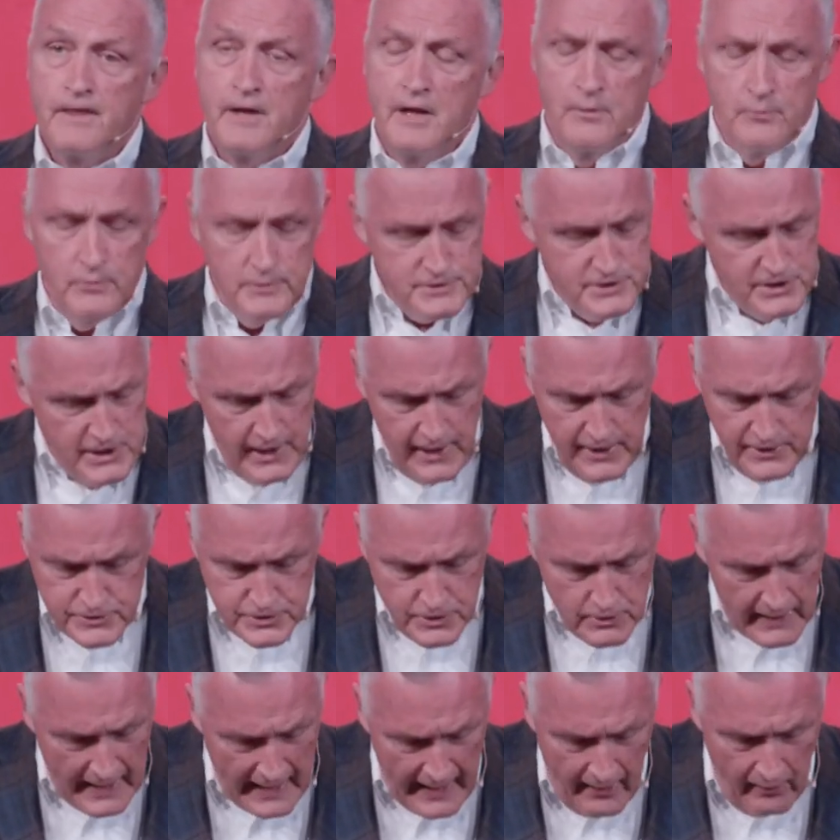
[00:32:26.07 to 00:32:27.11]
It will change
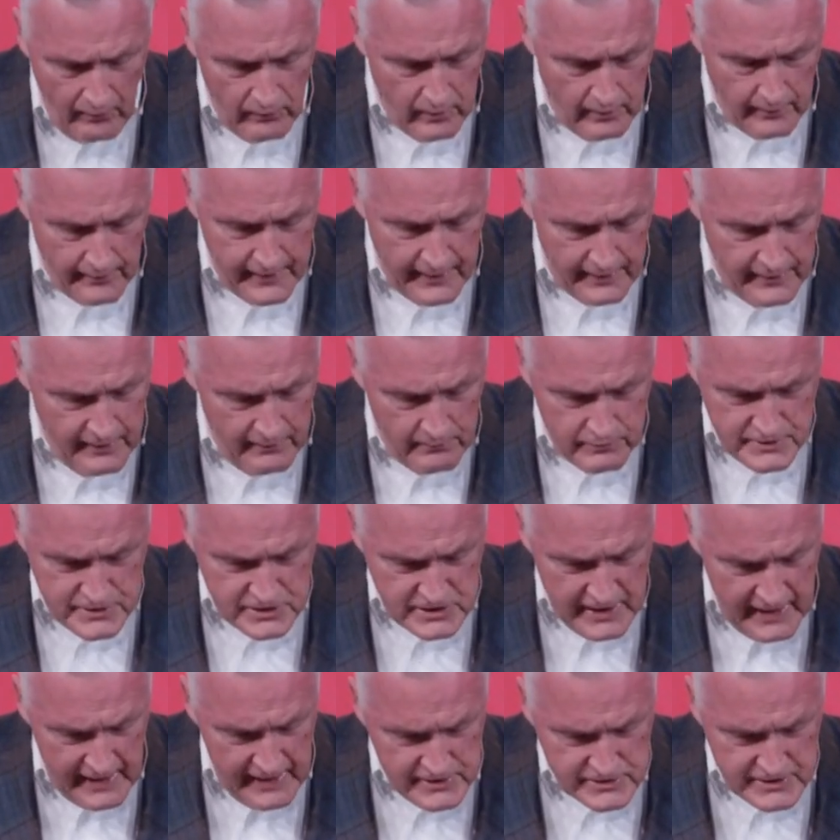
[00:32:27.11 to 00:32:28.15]
your outlook and it will
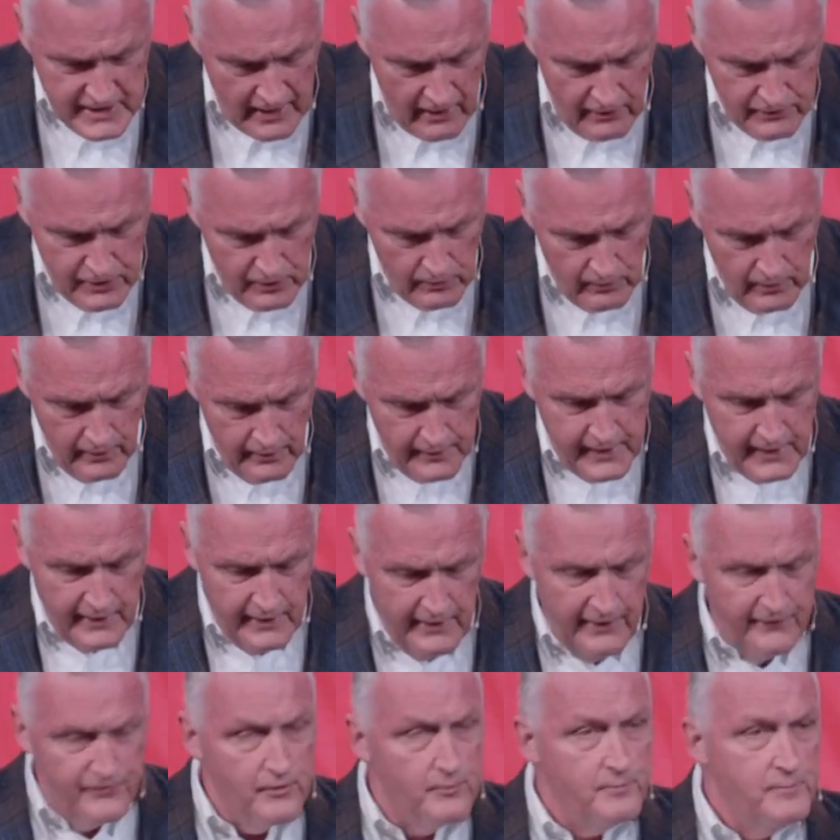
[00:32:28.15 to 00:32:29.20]
change how you look at
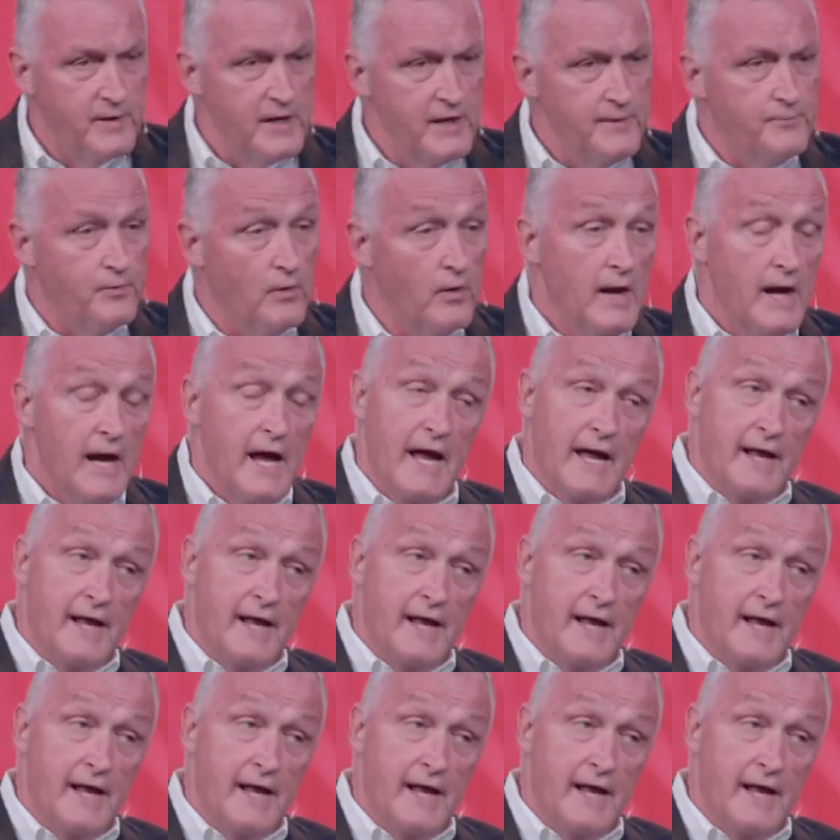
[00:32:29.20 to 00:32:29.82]
other people.